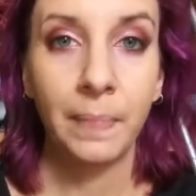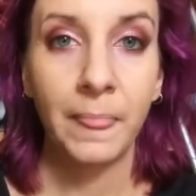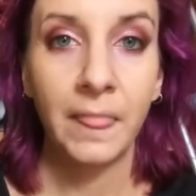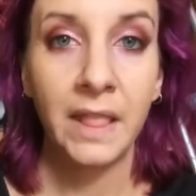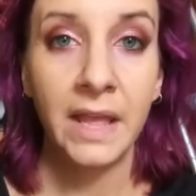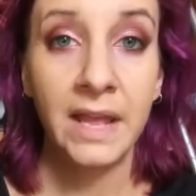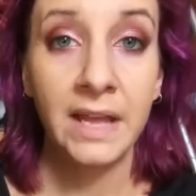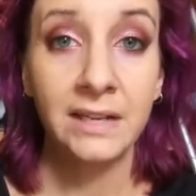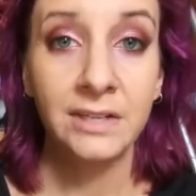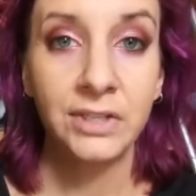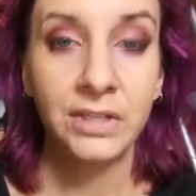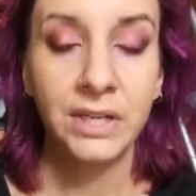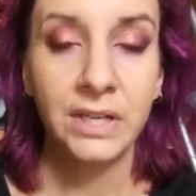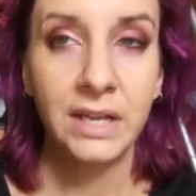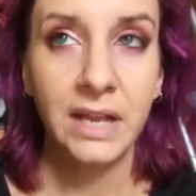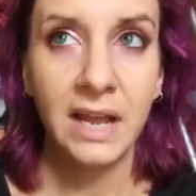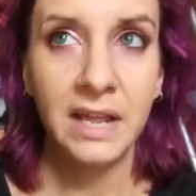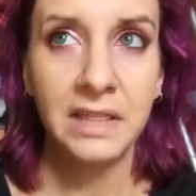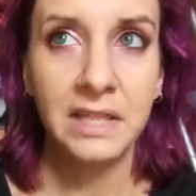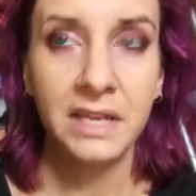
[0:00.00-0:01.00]
they
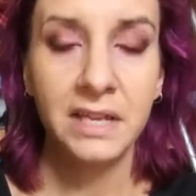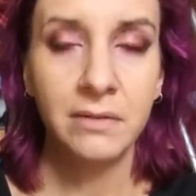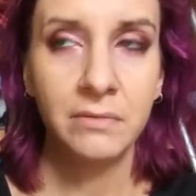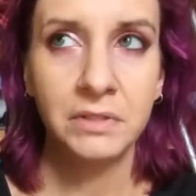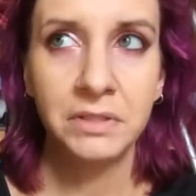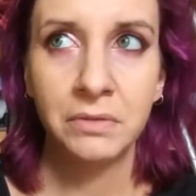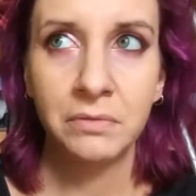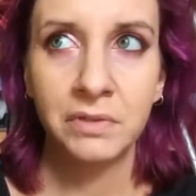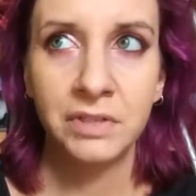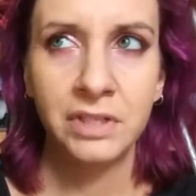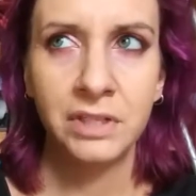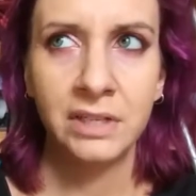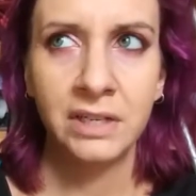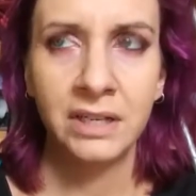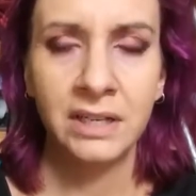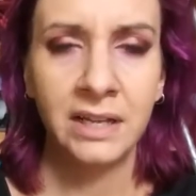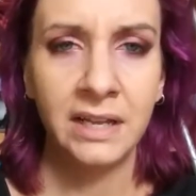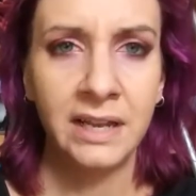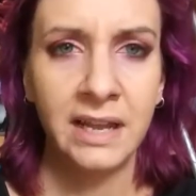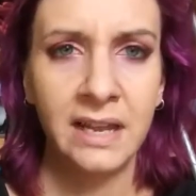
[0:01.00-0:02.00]
actually, I think it was
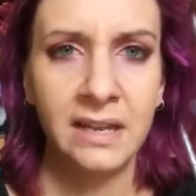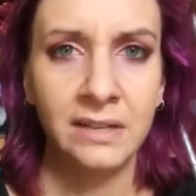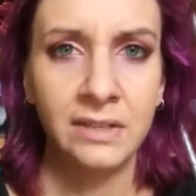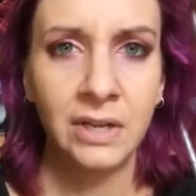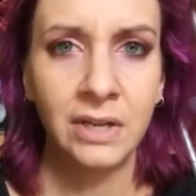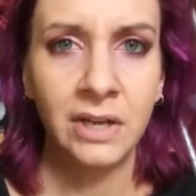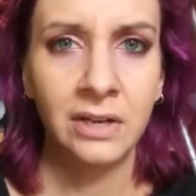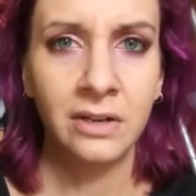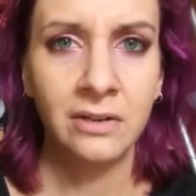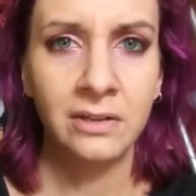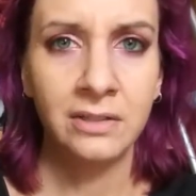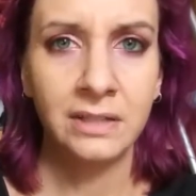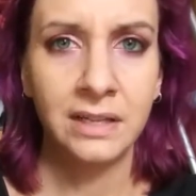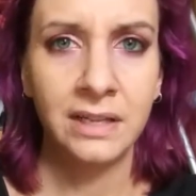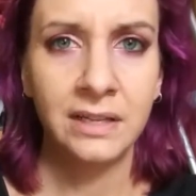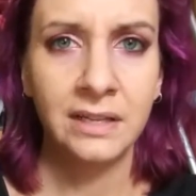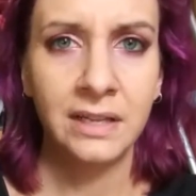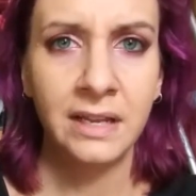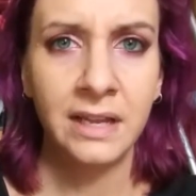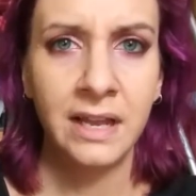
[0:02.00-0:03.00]
originally like $8
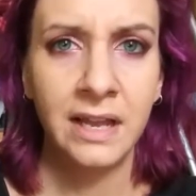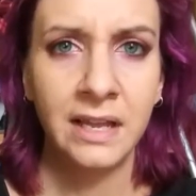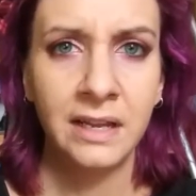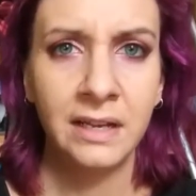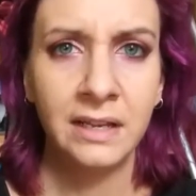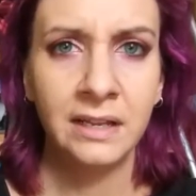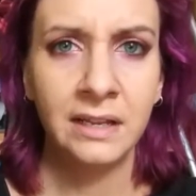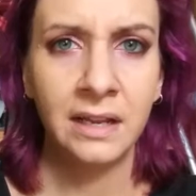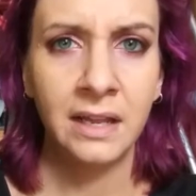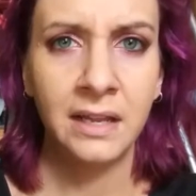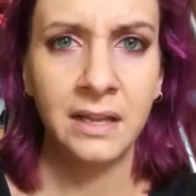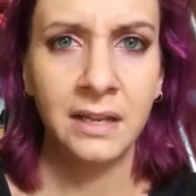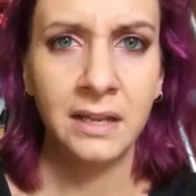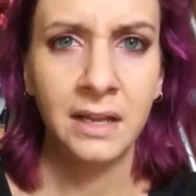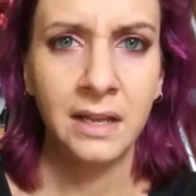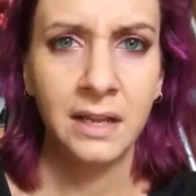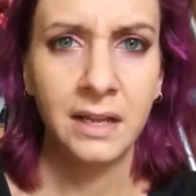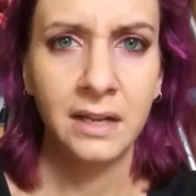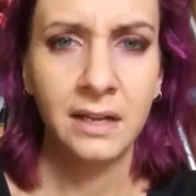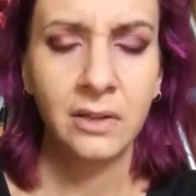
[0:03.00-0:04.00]
and they had it like
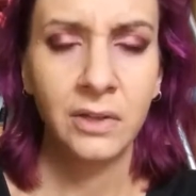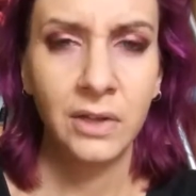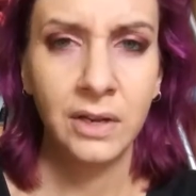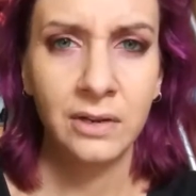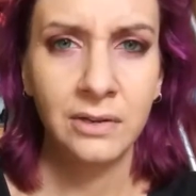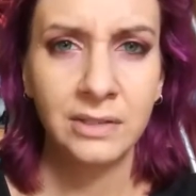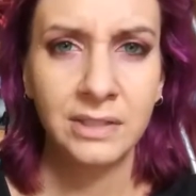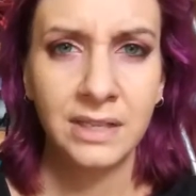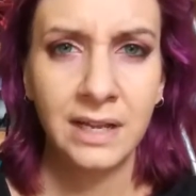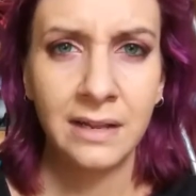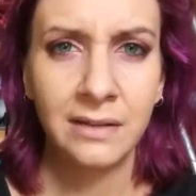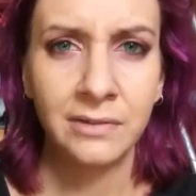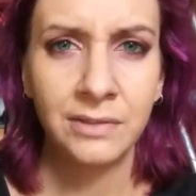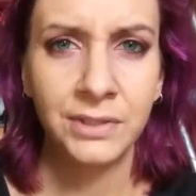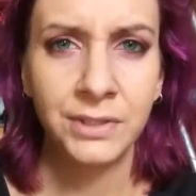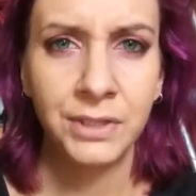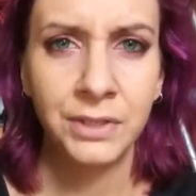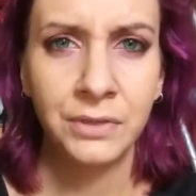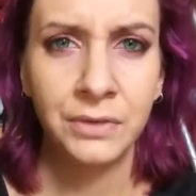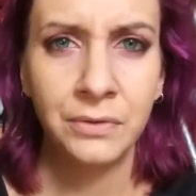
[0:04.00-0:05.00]
clearance down
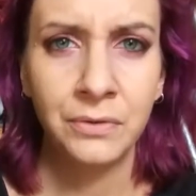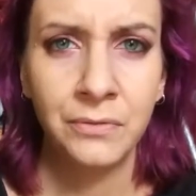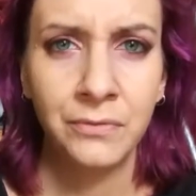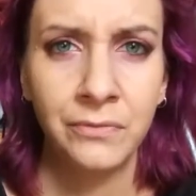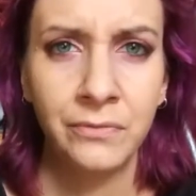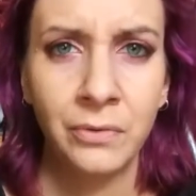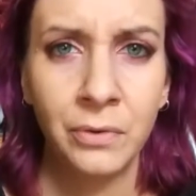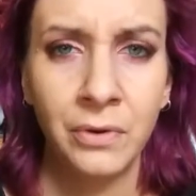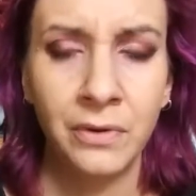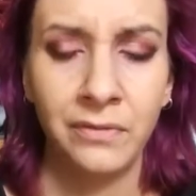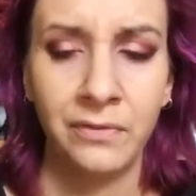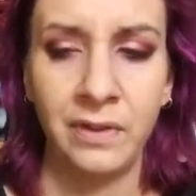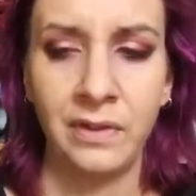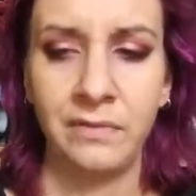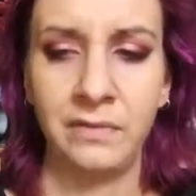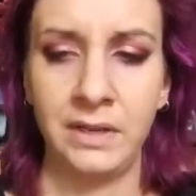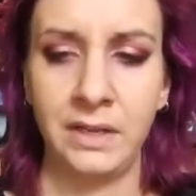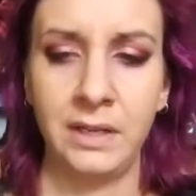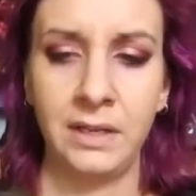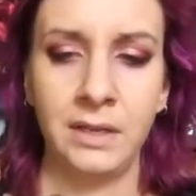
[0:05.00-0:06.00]
to
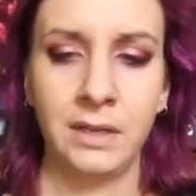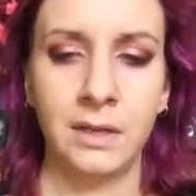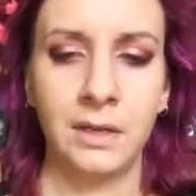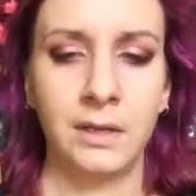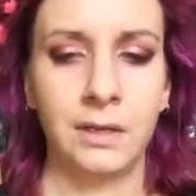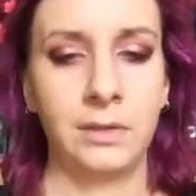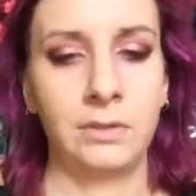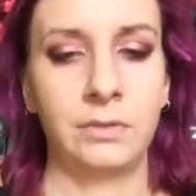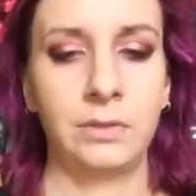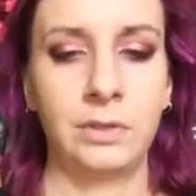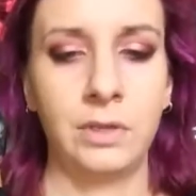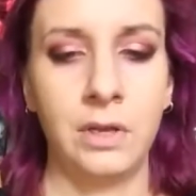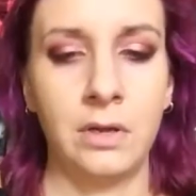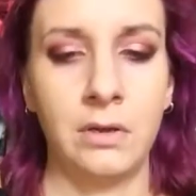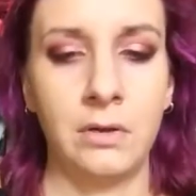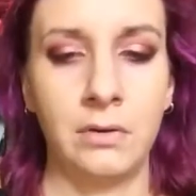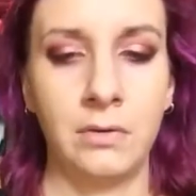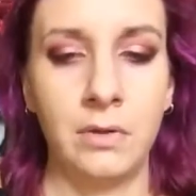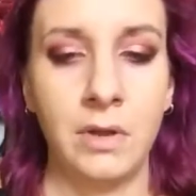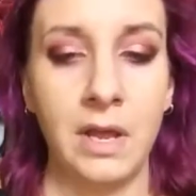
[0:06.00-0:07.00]
$4.50.
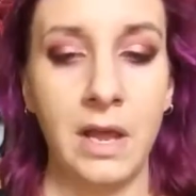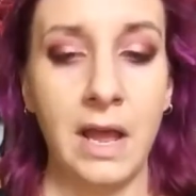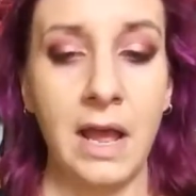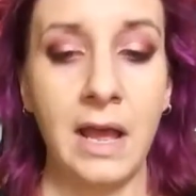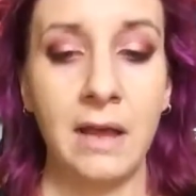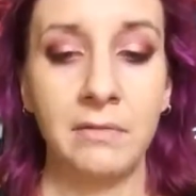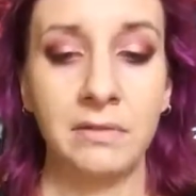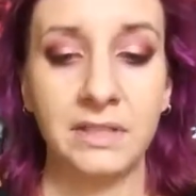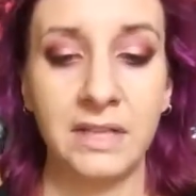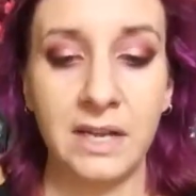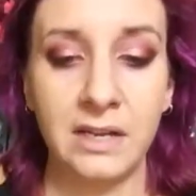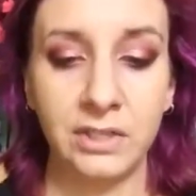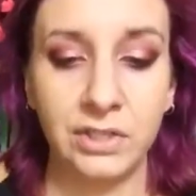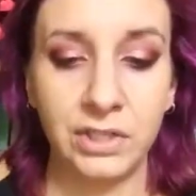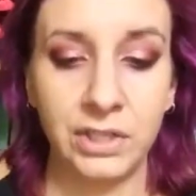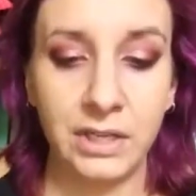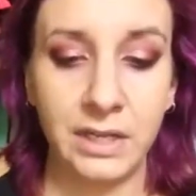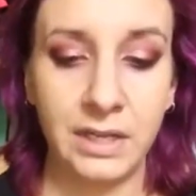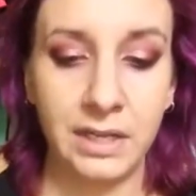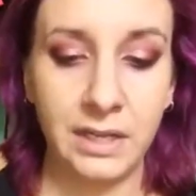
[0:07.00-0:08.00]
So I
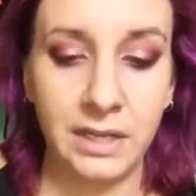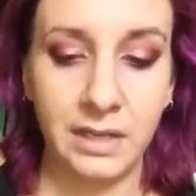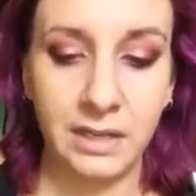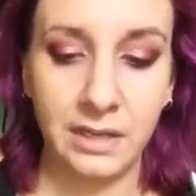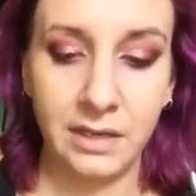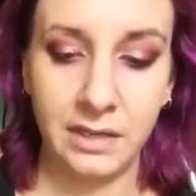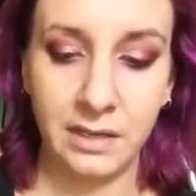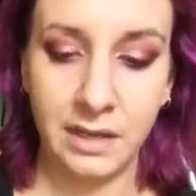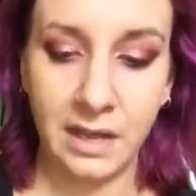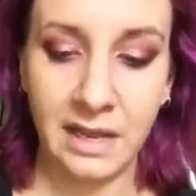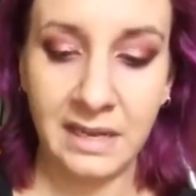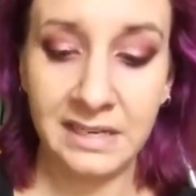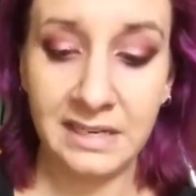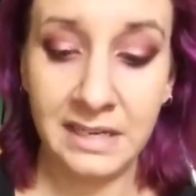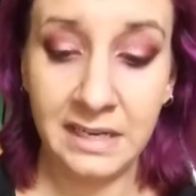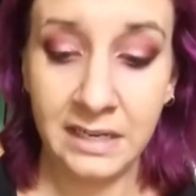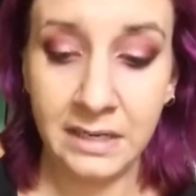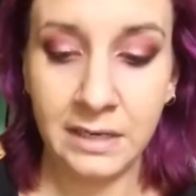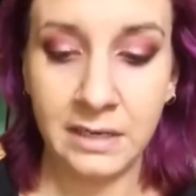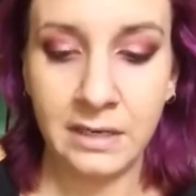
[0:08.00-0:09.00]

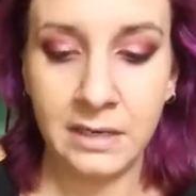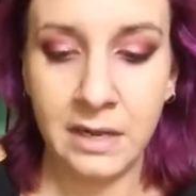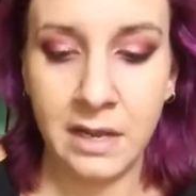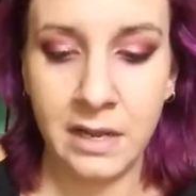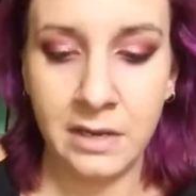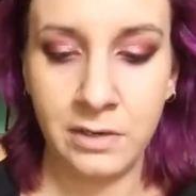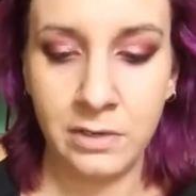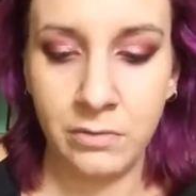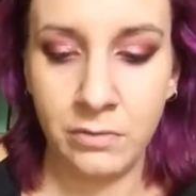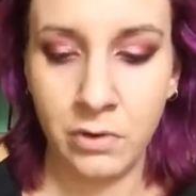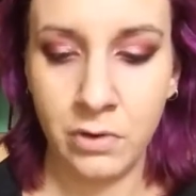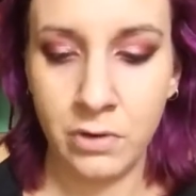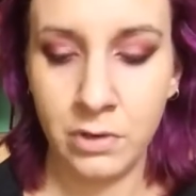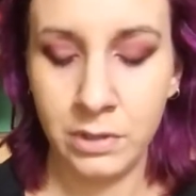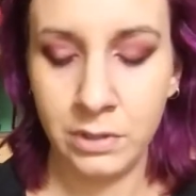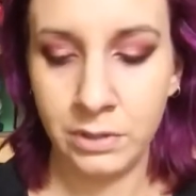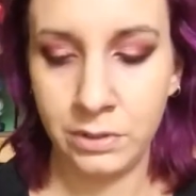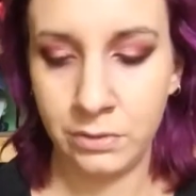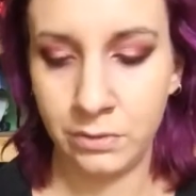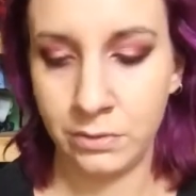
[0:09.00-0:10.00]
needed a new
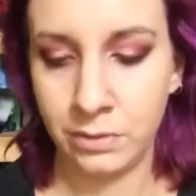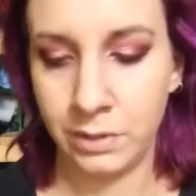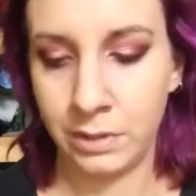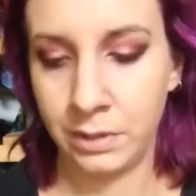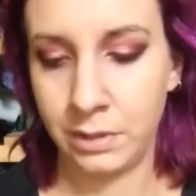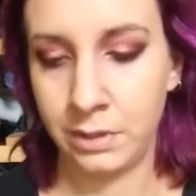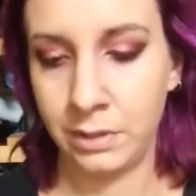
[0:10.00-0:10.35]
contour